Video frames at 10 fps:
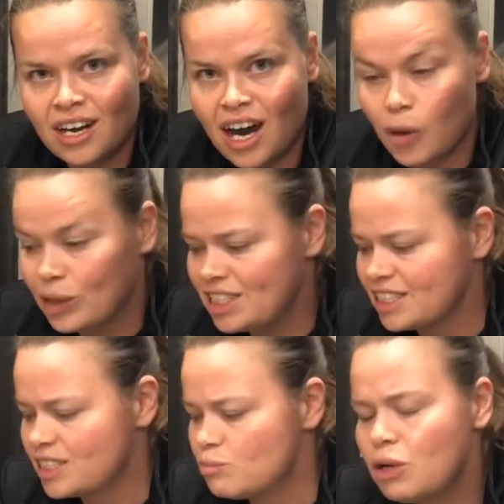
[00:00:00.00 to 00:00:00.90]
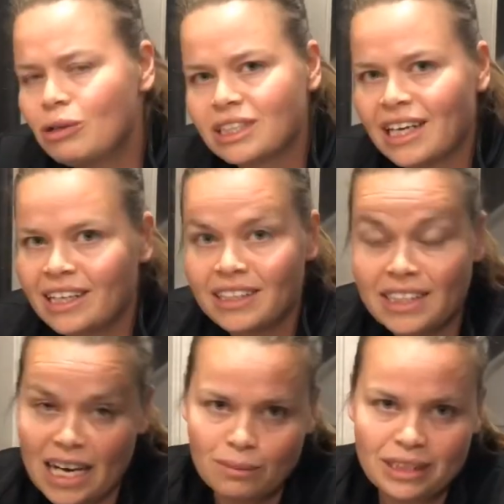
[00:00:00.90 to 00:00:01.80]
which is the most likely
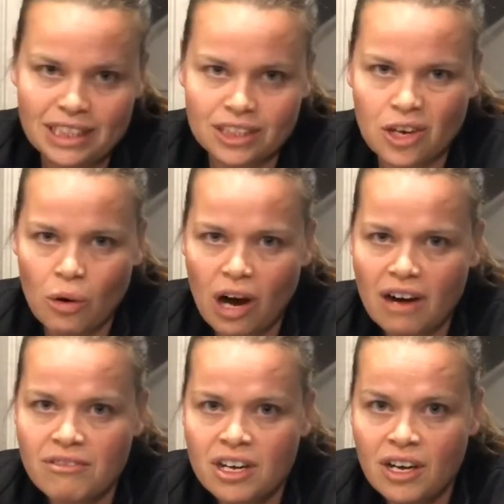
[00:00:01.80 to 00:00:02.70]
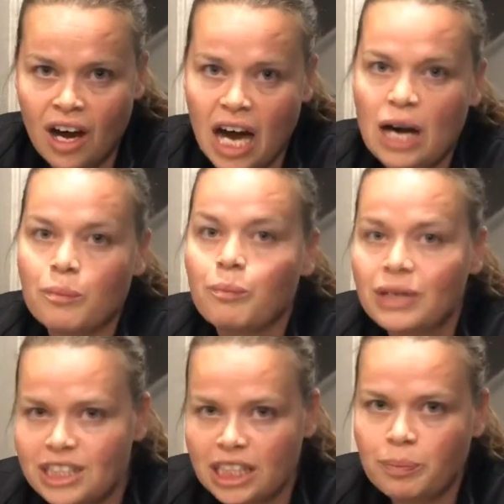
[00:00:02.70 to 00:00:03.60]
times these go off.
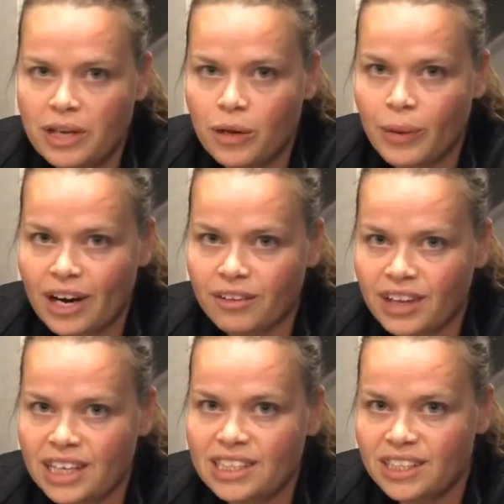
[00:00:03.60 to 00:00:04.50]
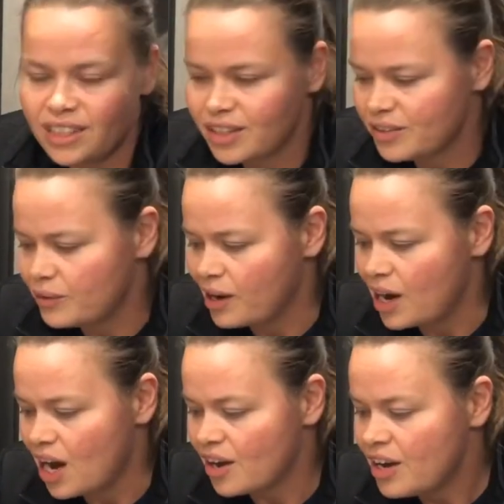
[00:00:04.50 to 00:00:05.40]
But just be aware that
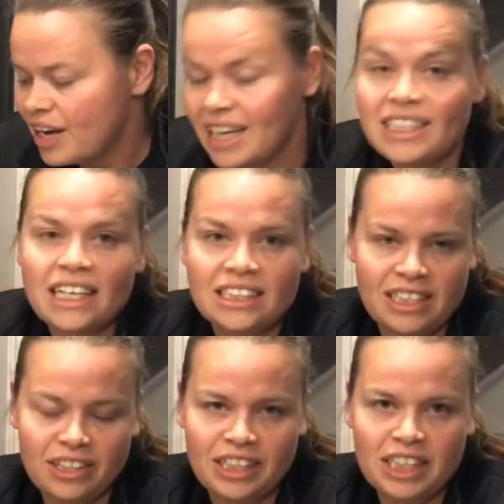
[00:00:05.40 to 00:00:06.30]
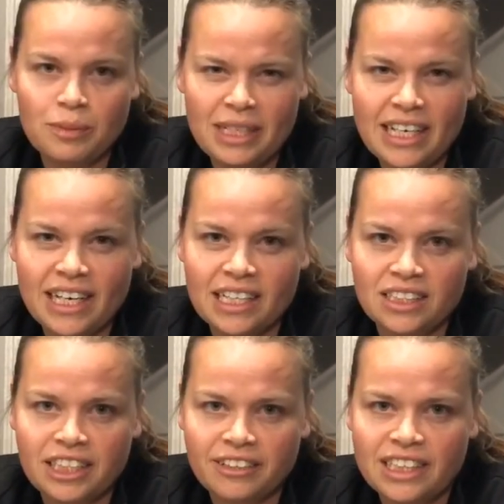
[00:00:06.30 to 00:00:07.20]
it does still need to be taken
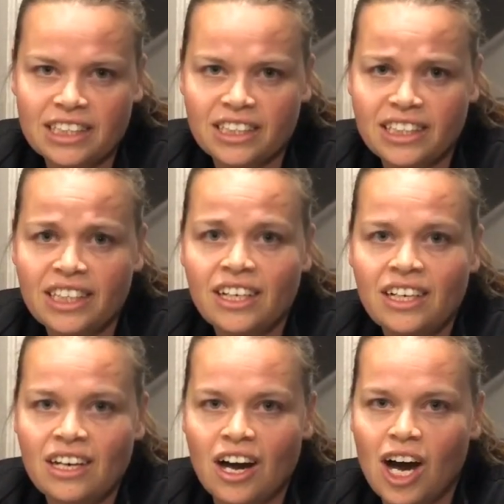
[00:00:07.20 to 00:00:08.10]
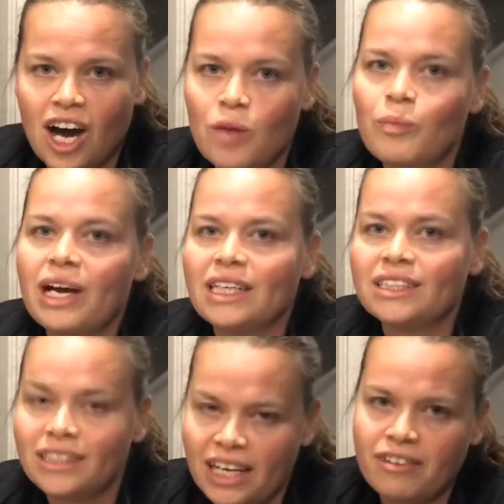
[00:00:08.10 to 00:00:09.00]
seriously,
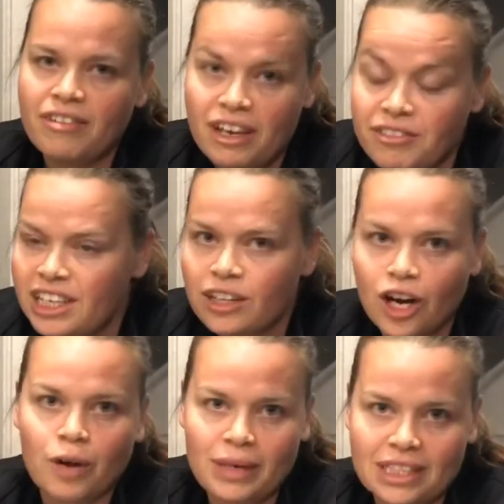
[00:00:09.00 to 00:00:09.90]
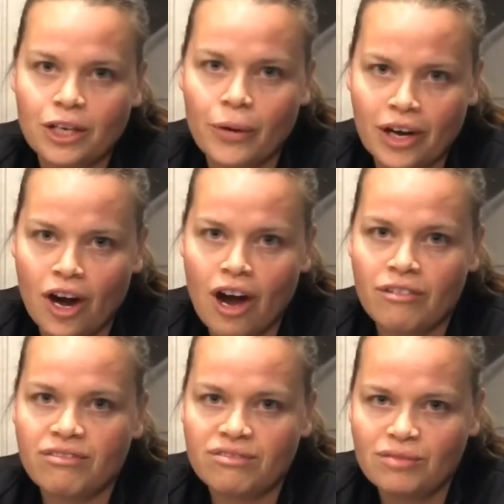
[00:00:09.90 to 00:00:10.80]
and if the alarm is going
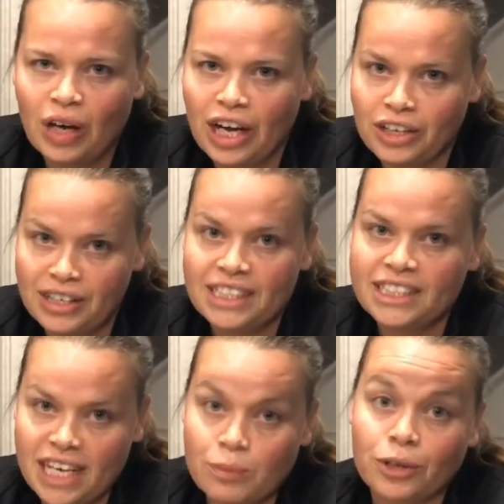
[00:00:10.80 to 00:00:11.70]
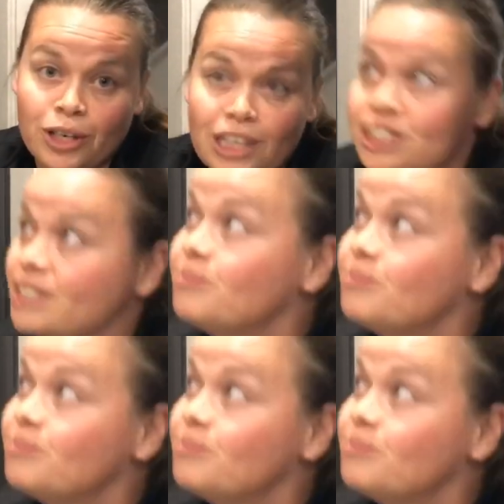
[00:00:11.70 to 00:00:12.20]
off, you need to take precaution.